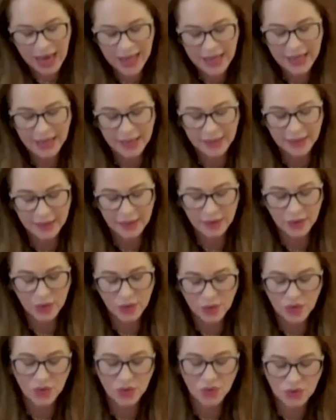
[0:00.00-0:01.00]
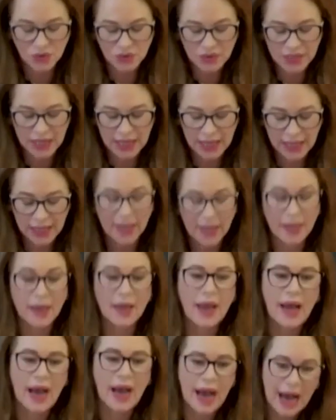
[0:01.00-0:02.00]
Annan used to say,
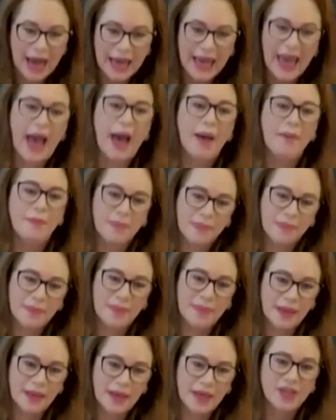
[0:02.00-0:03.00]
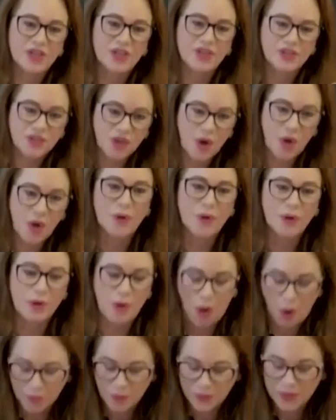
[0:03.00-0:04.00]
I am a
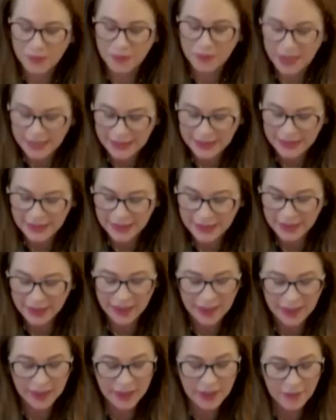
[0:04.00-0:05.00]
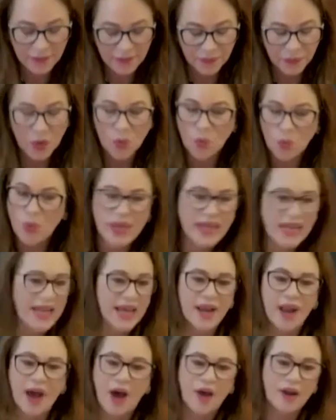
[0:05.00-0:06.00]
stubborn optimist. We
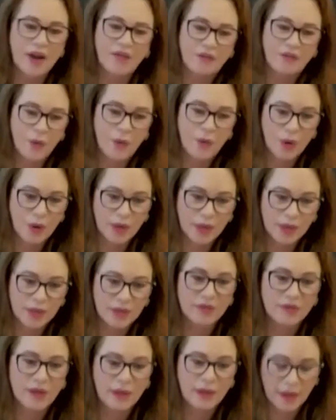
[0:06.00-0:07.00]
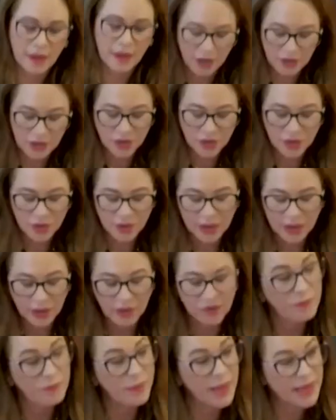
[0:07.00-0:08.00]
cannot afford the luxury
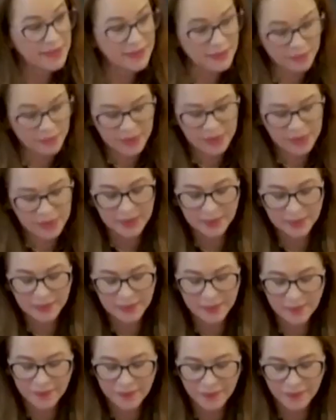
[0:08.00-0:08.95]
of pessimism.